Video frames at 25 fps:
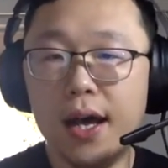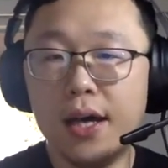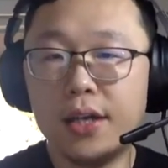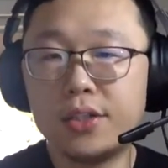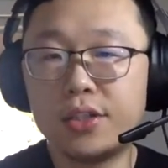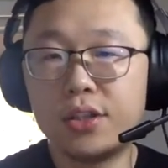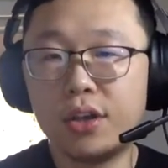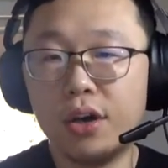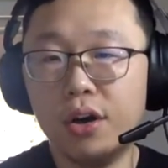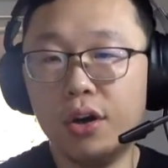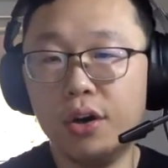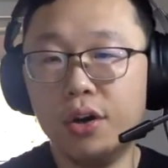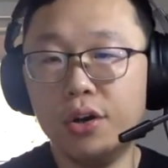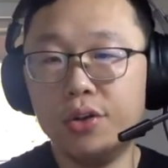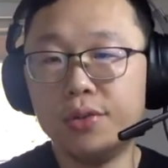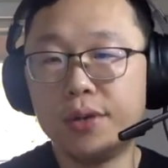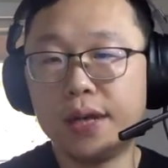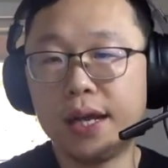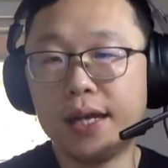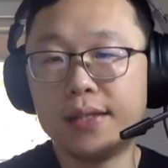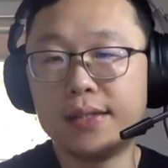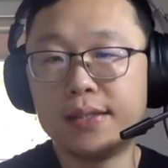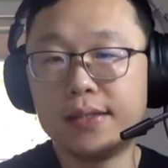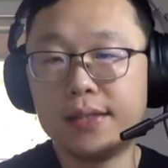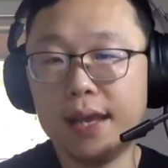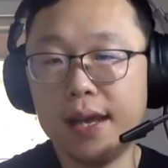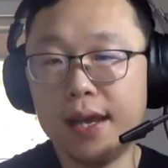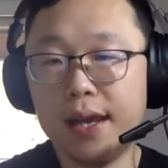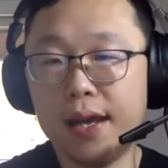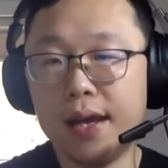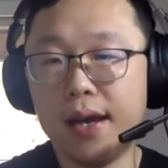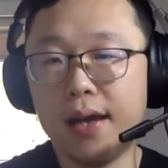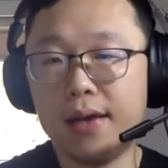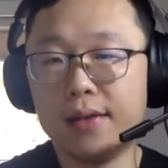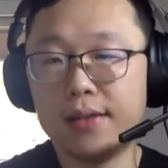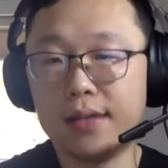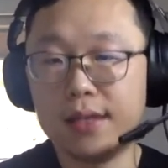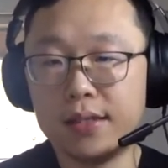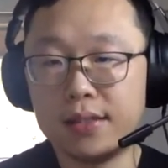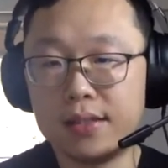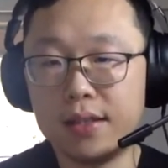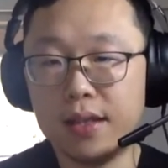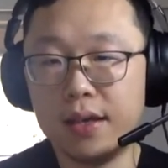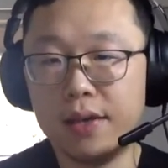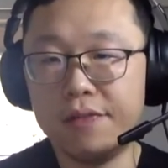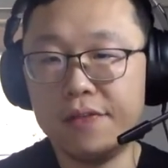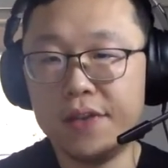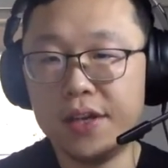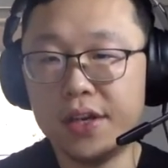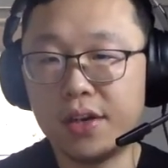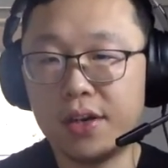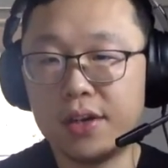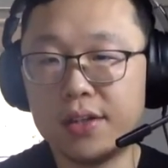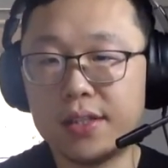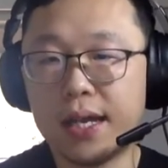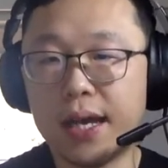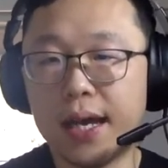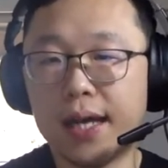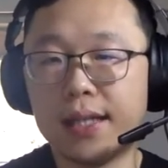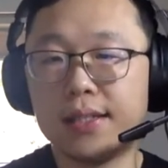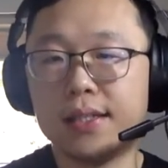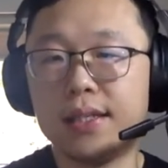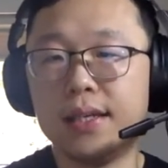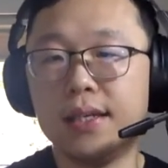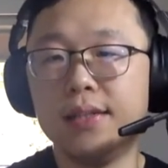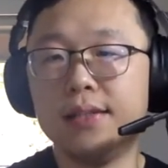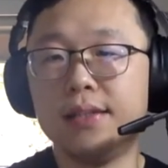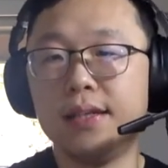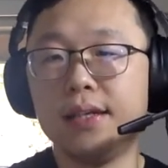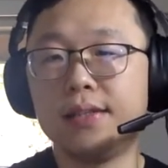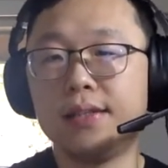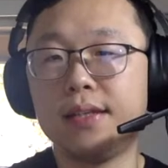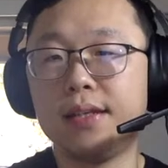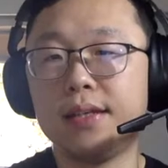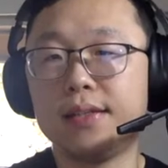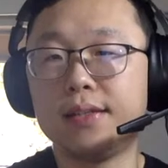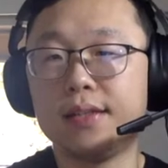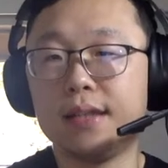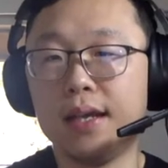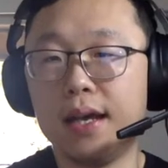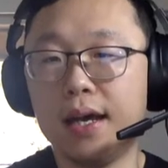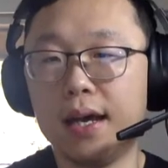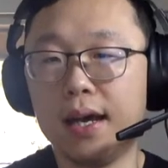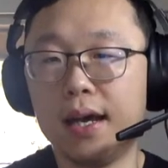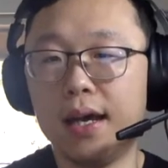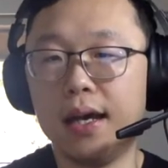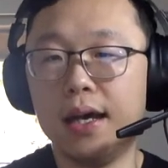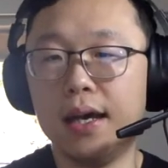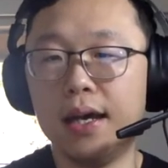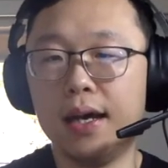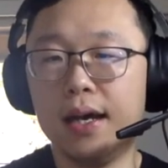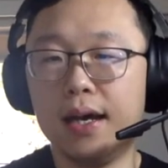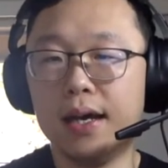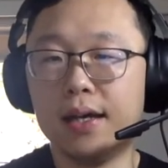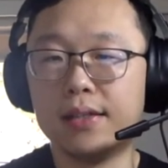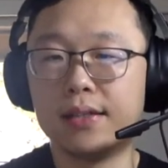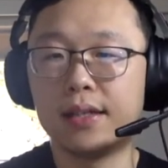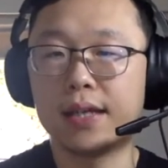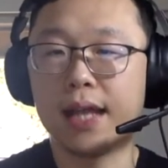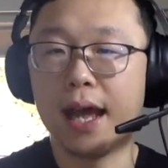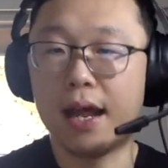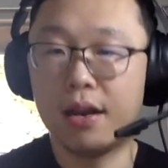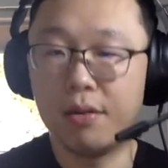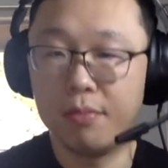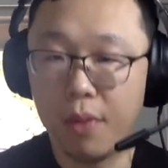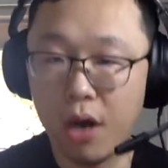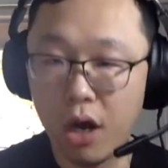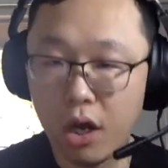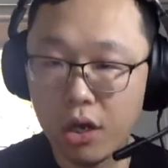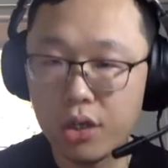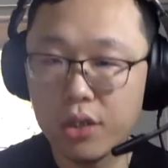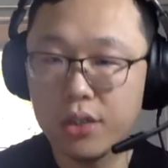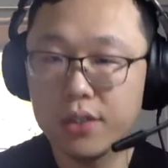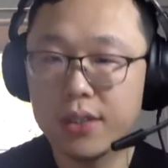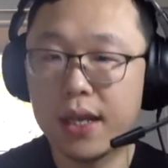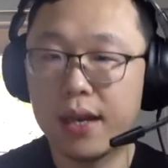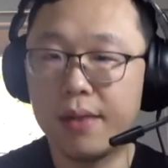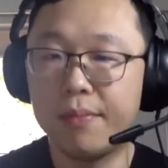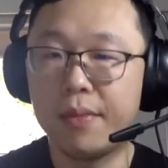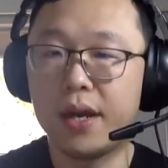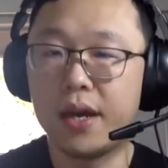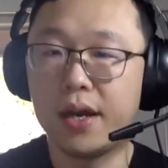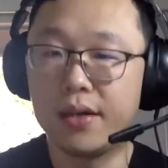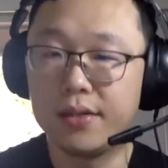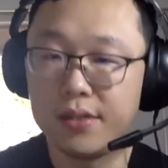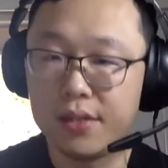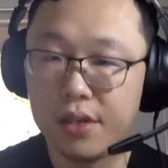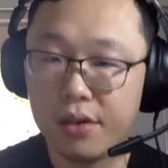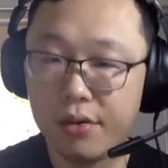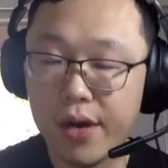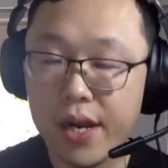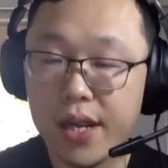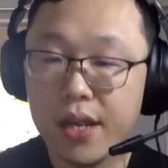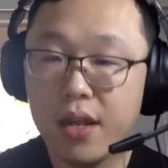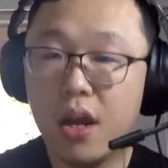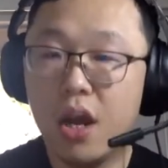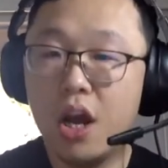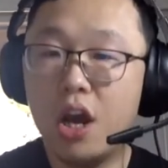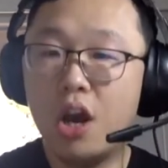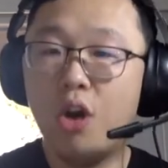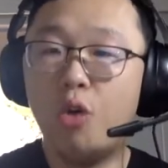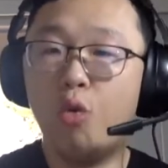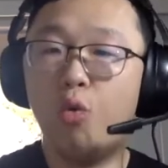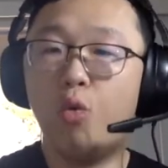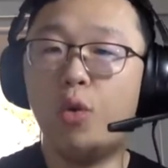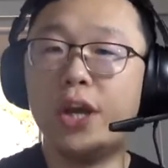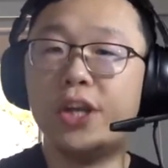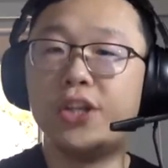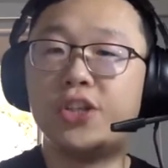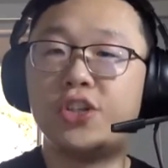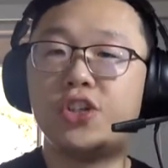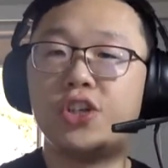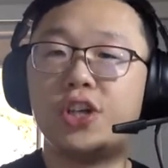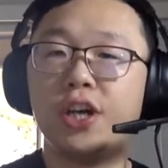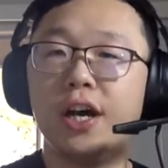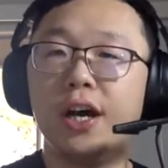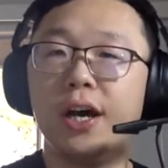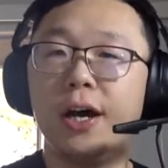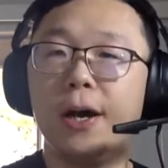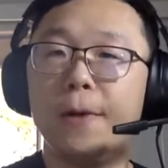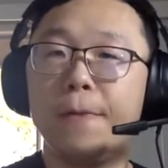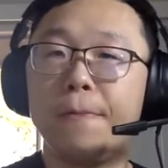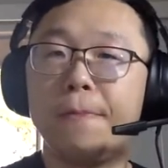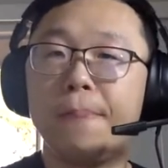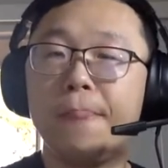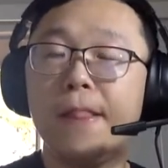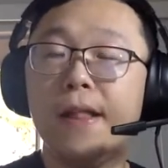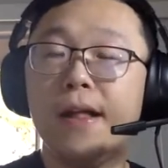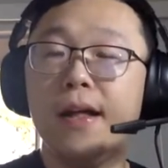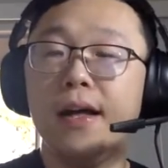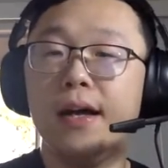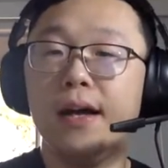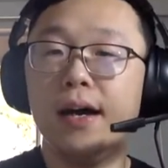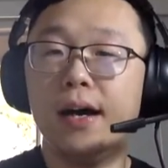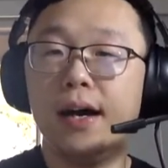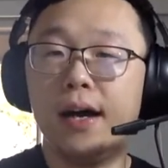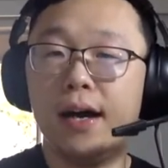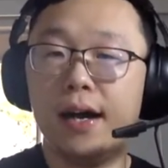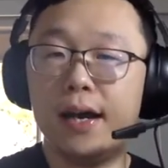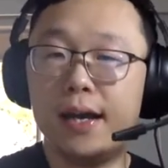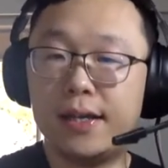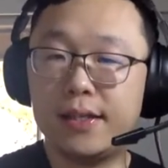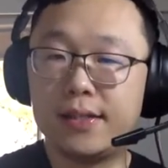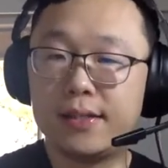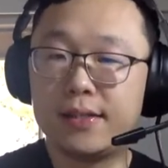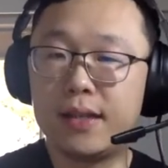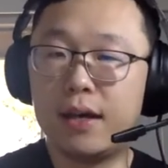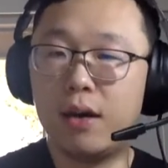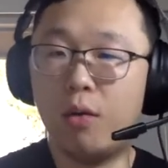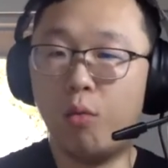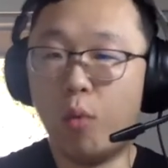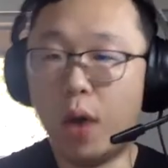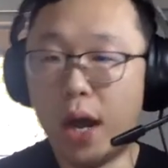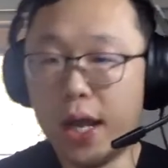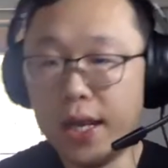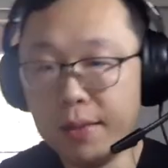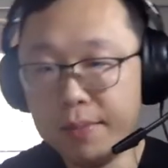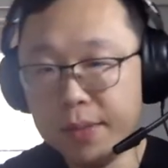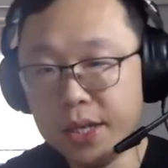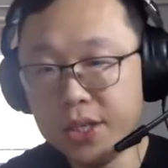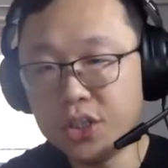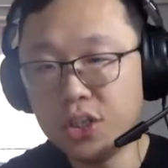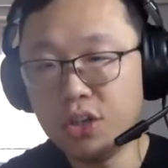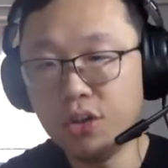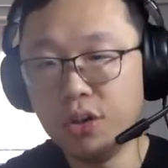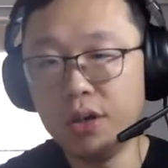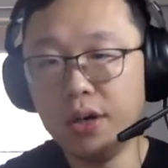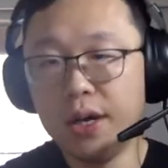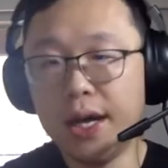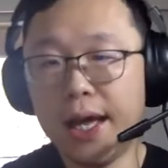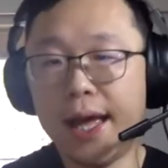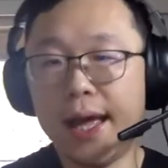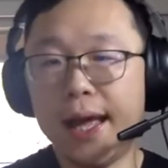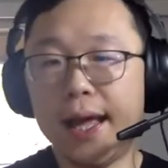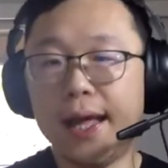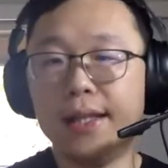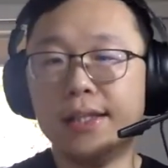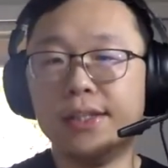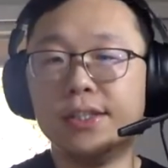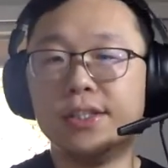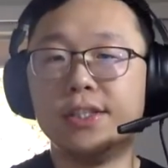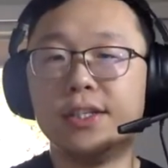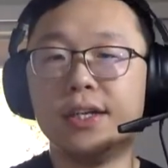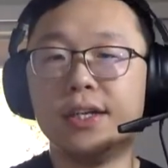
So you can see on this figure that this is the kind of model that I'm considering, which is one-dimensional and